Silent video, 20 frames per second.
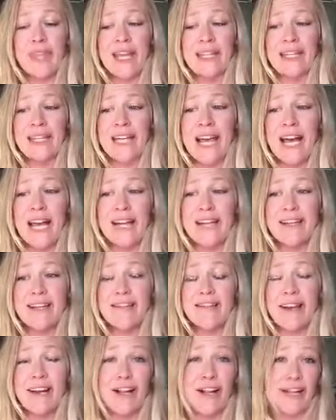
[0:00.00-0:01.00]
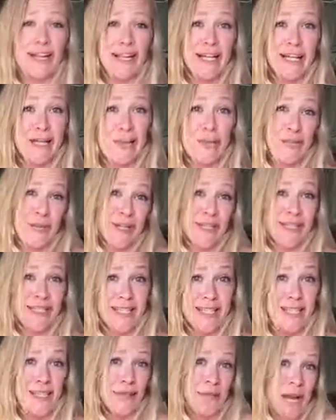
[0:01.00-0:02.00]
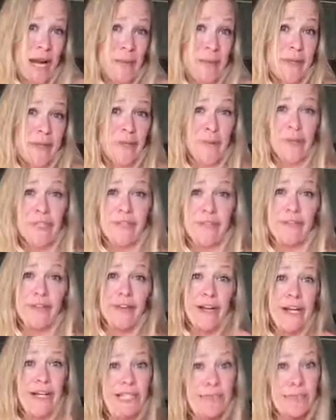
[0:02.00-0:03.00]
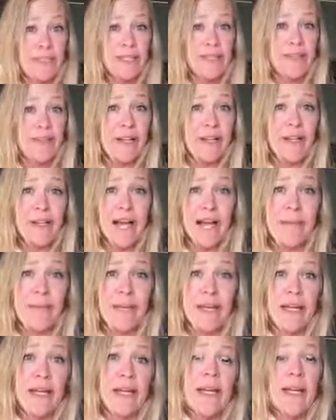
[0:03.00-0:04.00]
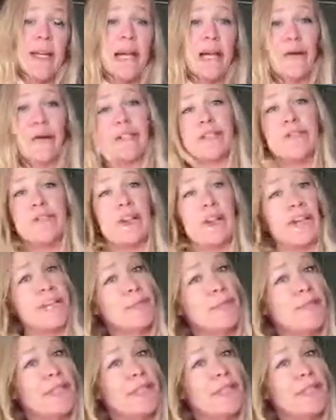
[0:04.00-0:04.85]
It's kind of, I call it like the princess grape. It wants a very specific climate, it wants very